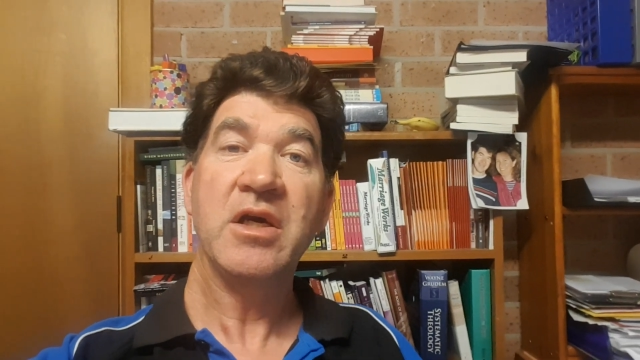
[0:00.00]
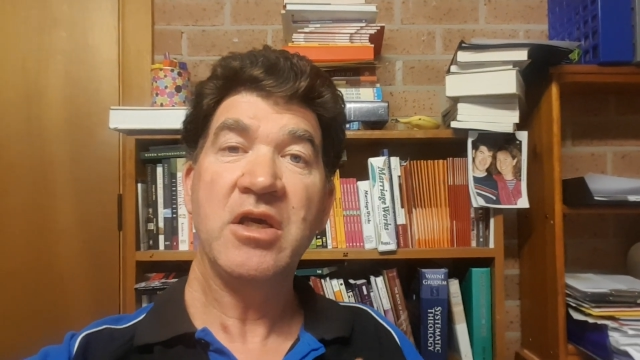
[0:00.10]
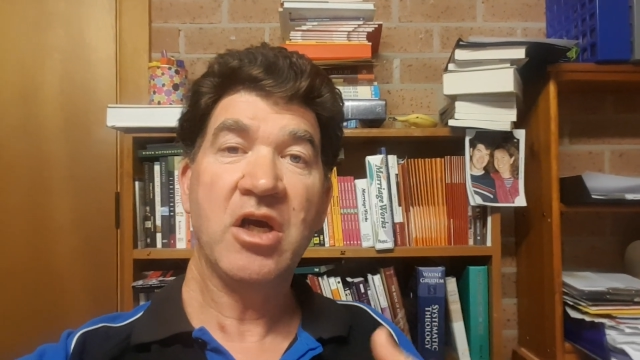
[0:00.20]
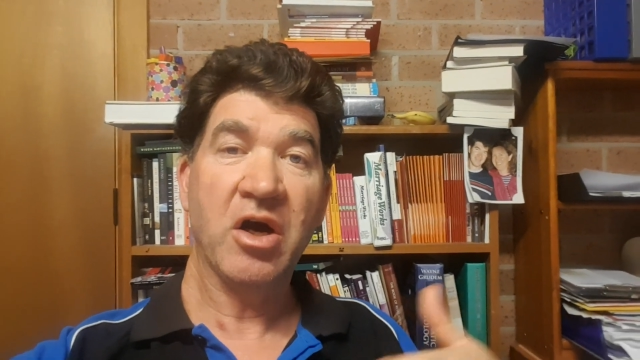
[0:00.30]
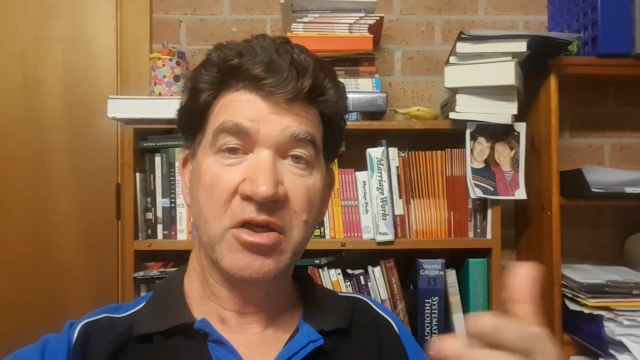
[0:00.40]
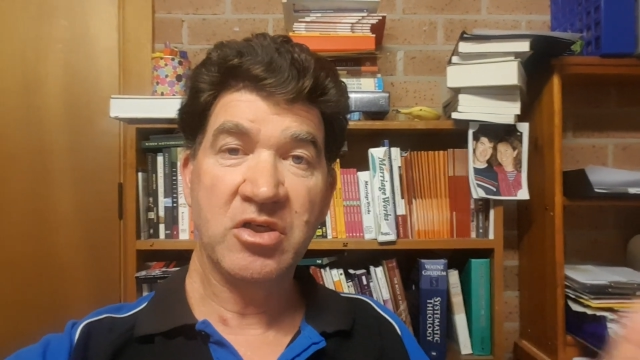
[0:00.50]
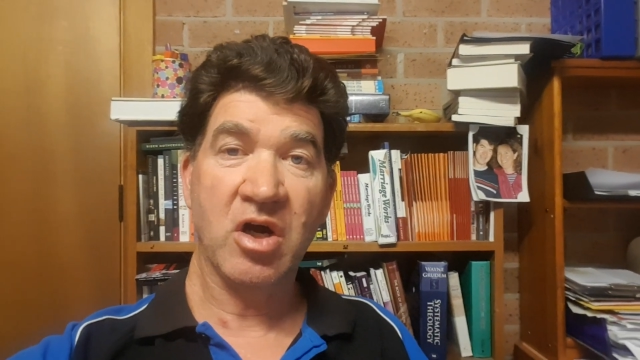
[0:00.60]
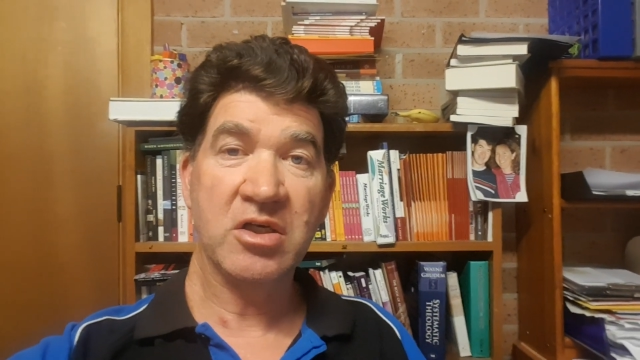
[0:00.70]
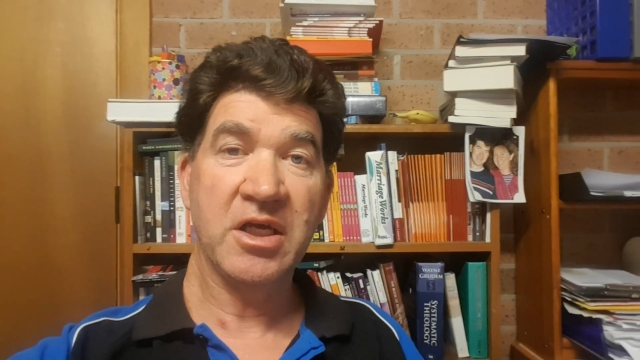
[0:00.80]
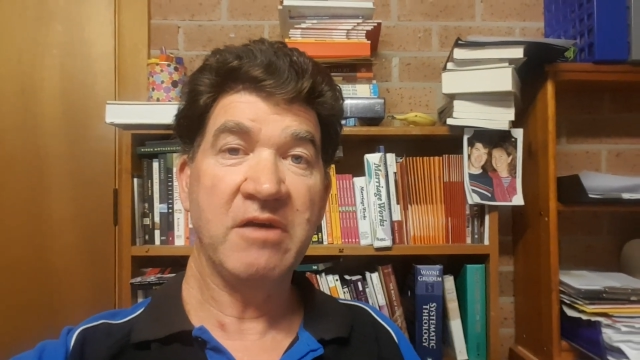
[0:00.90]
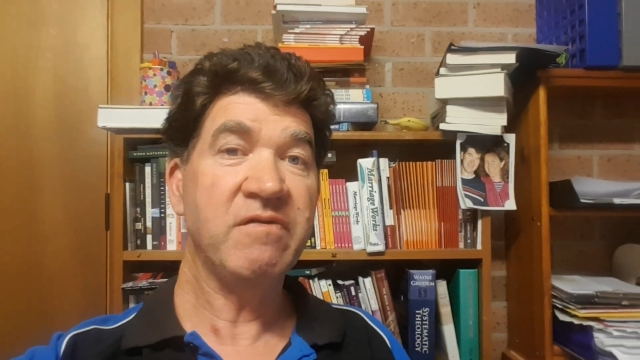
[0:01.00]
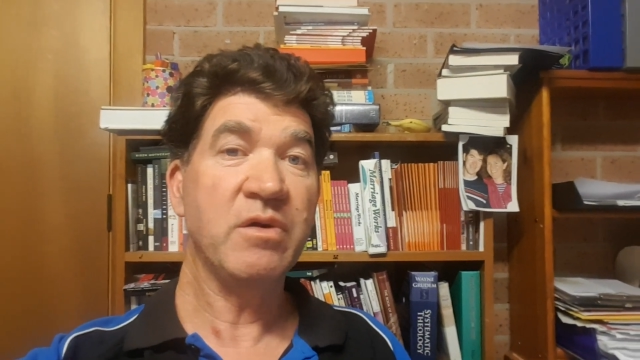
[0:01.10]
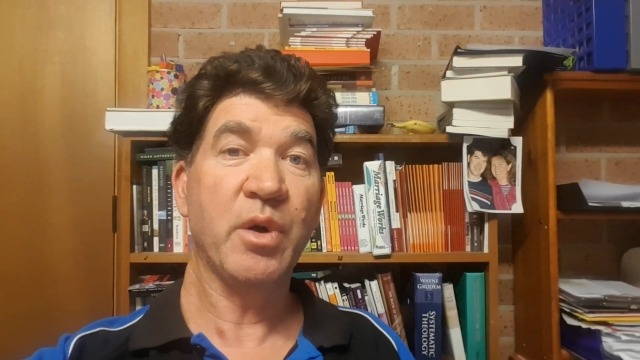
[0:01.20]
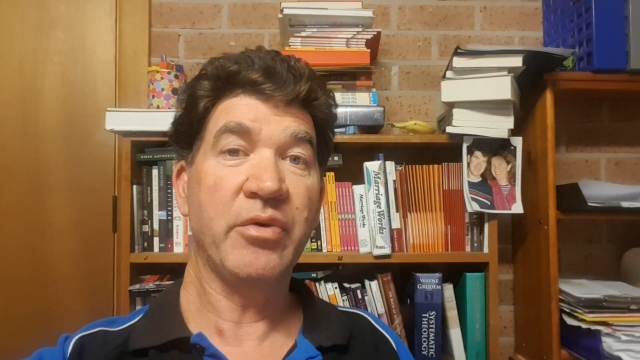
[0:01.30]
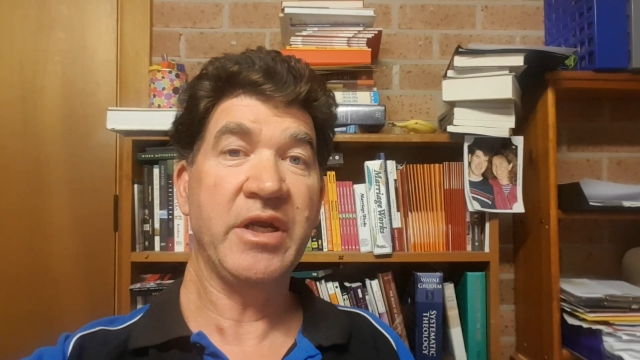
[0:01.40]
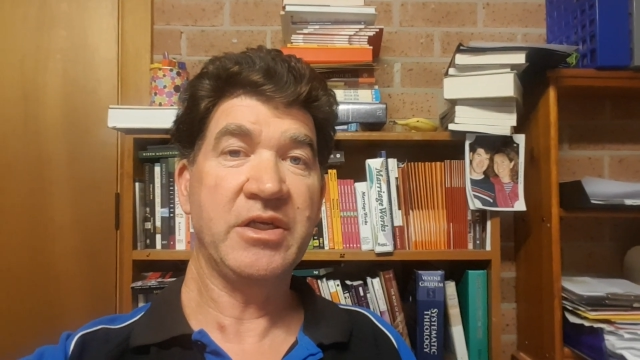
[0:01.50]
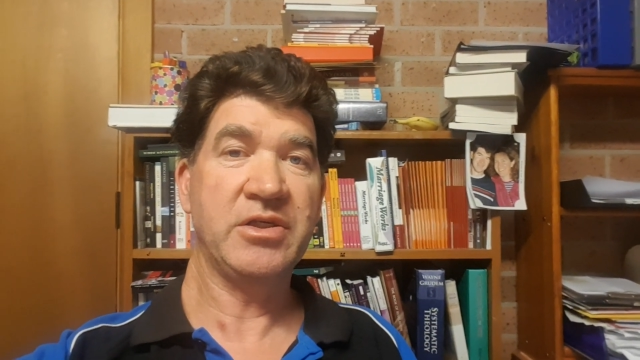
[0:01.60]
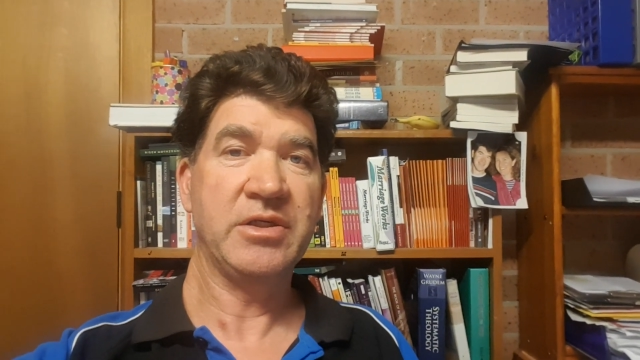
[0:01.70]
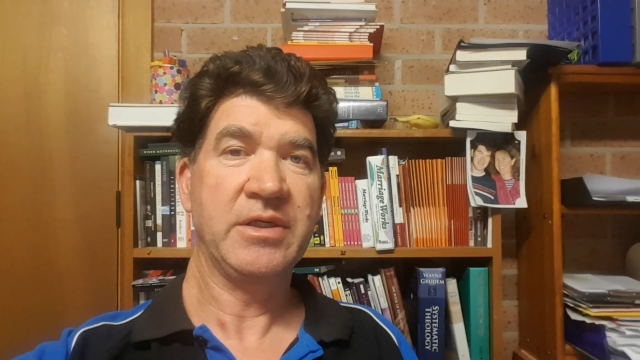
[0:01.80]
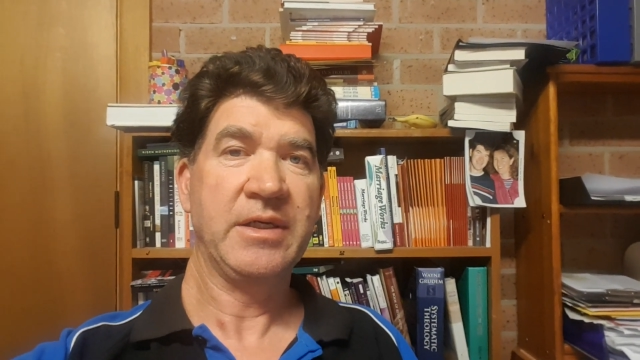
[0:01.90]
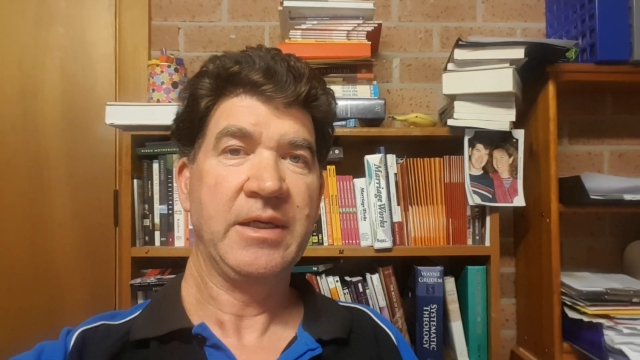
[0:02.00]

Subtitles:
You got a doctor if you were rich.